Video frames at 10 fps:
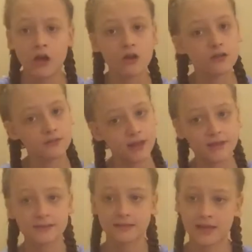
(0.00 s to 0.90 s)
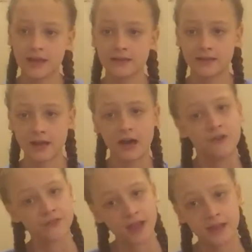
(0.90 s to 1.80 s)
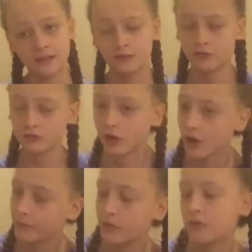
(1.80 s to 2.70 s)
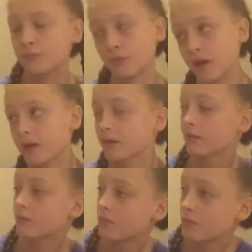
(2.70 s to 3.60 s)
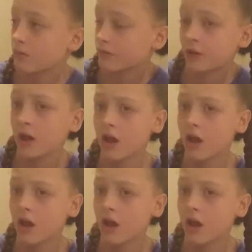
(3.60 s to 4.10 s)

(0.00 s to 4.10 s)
because they're scaredy cat of getting into trouble and breaking the rules.